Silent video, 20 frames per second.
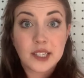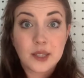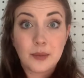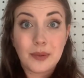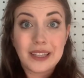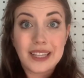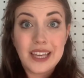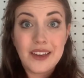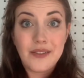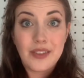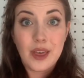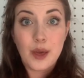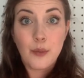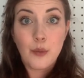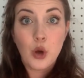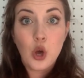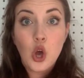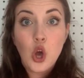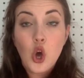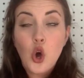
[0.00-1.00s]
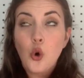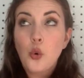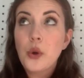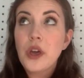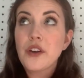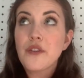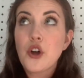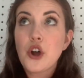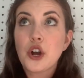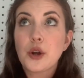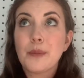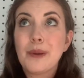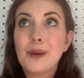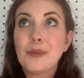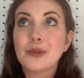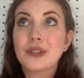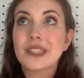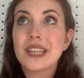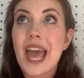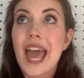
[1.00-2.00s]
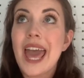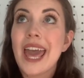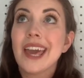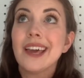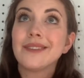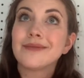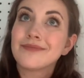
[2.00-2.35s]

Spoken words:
to believe them. We have heard people say,